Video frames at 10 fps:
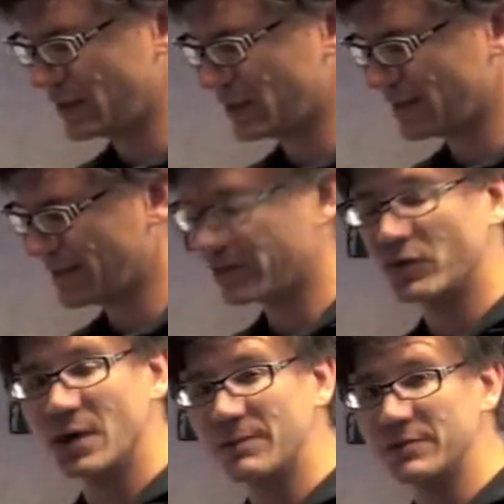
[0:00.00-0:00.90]
the
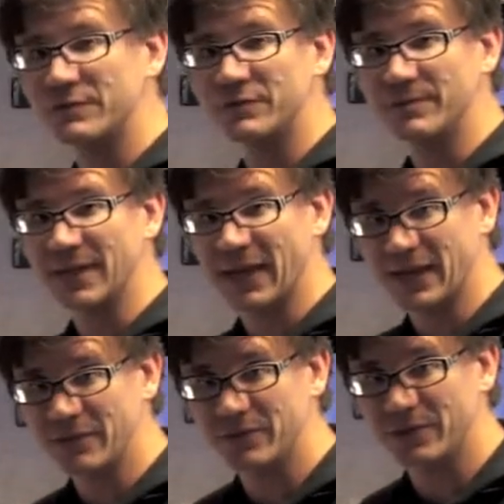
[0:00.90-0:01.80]
micrometer from the
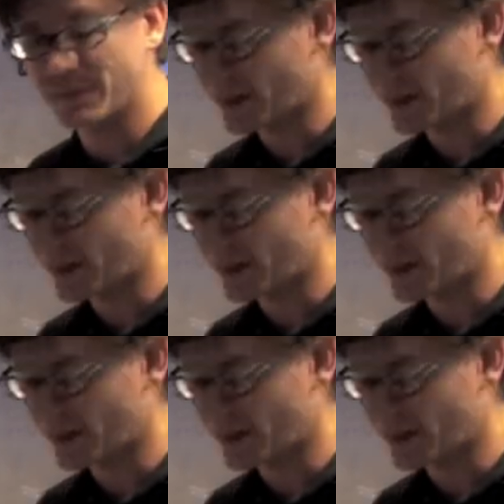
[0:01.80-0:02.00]
handle of the